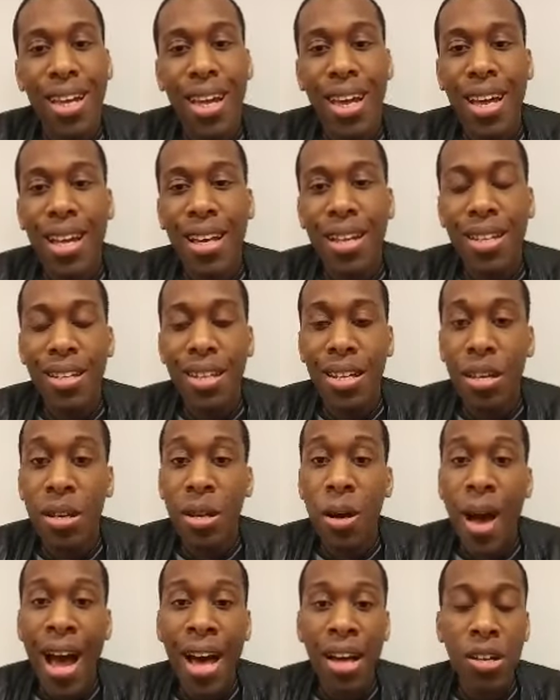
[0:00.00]
and you
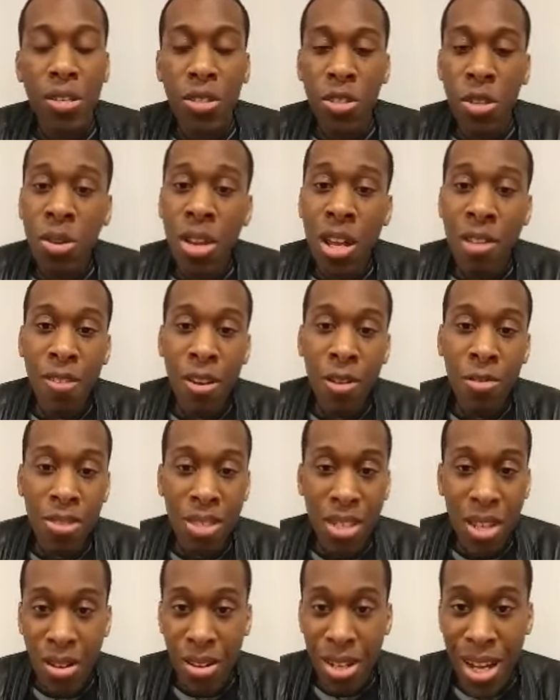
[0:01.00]
know how the tuning
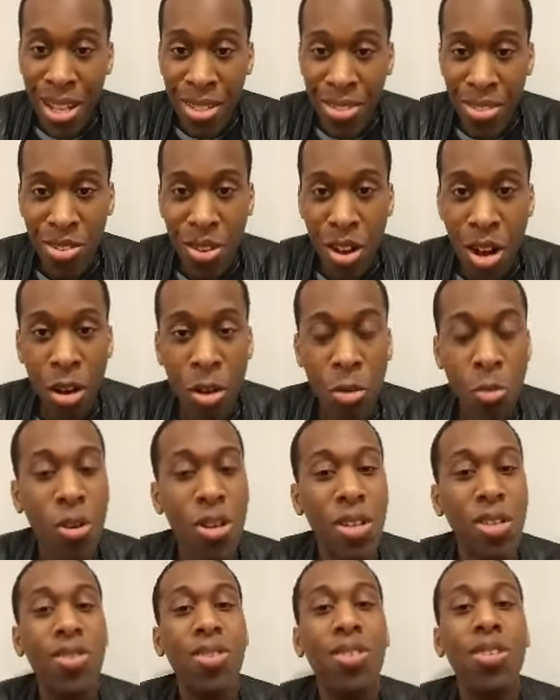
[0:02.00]
frequency on that song
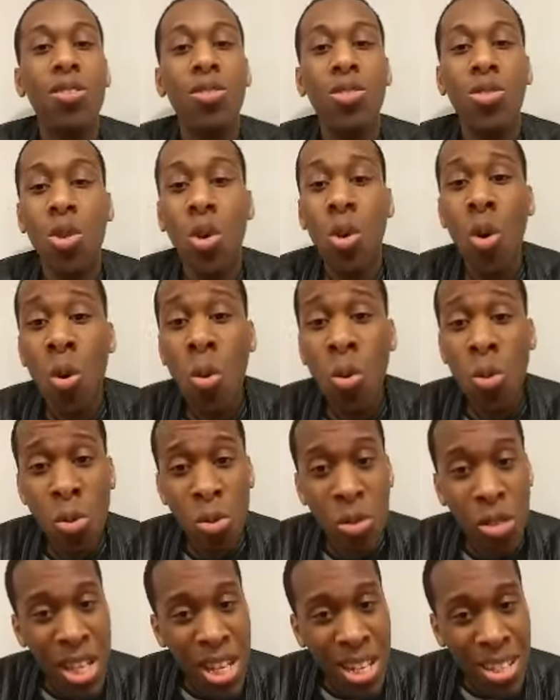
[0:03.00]
was
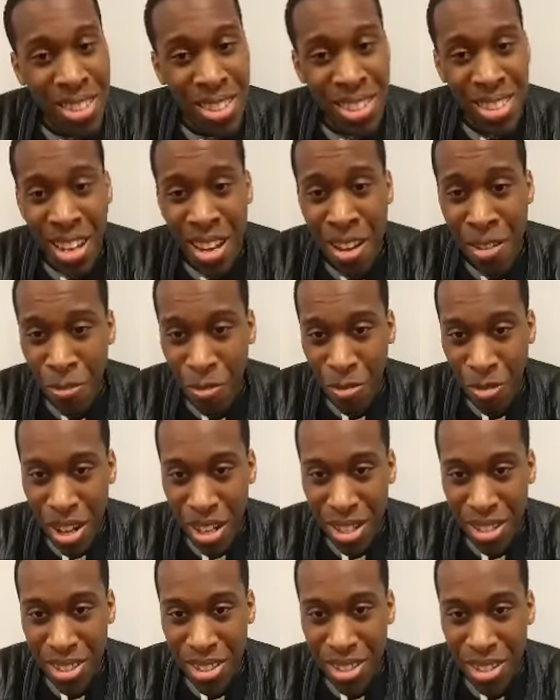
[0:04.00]
totally
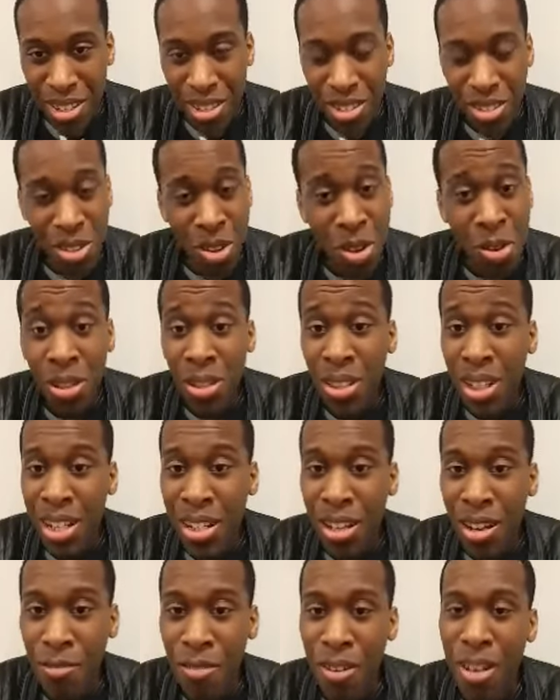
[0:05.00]
different, totally
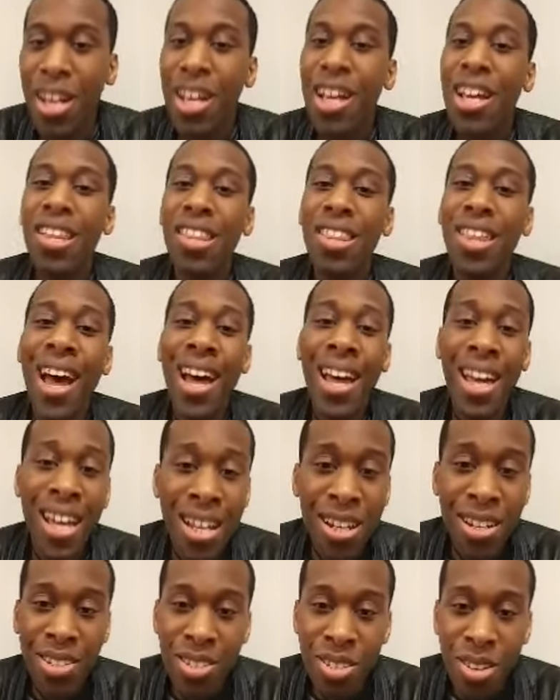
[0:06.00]
different. That
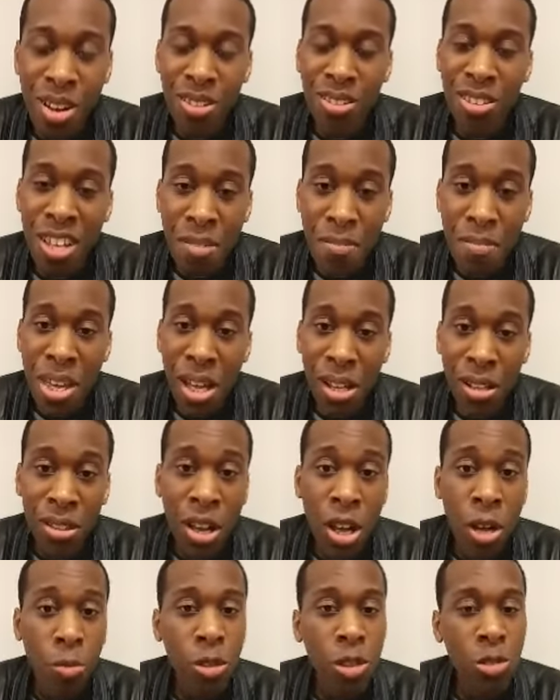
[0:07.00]
and the song "Leave Me
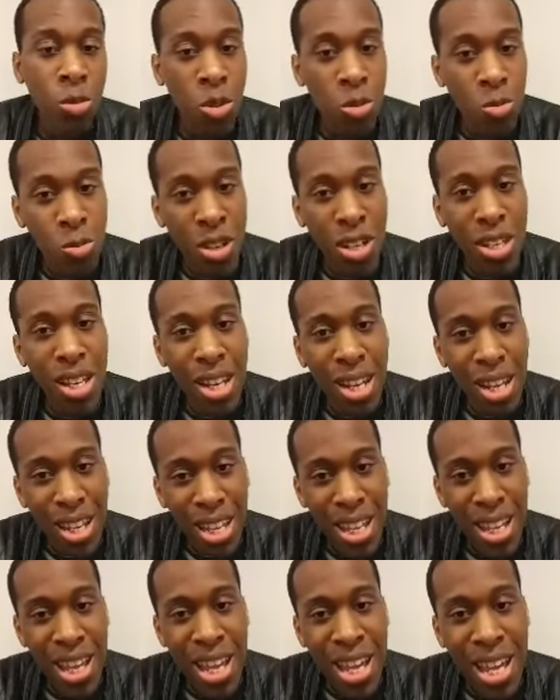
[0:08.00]
Alone," which was written in the
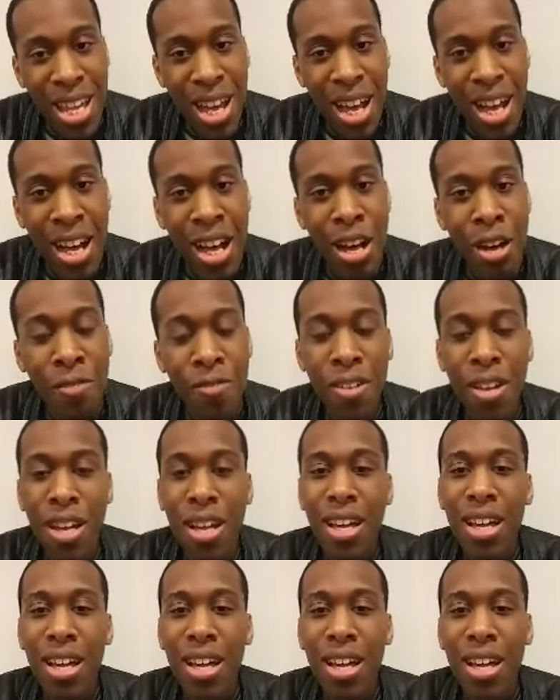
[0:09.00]
key of